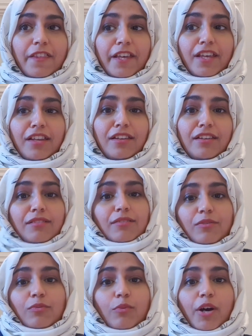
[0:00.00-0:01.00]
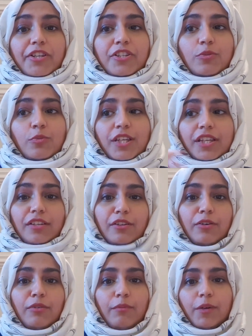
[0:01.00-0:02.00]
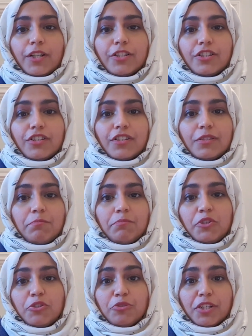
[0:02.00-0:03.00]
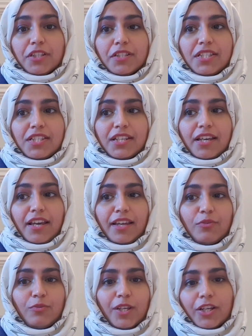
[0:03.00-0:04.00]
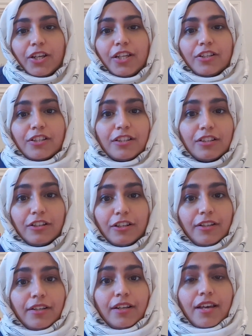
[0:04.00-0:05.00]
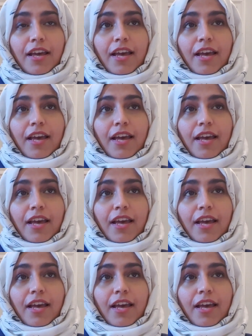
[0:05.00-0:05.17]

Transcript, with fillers: then why should we? You know, we're just students and we are here to learn.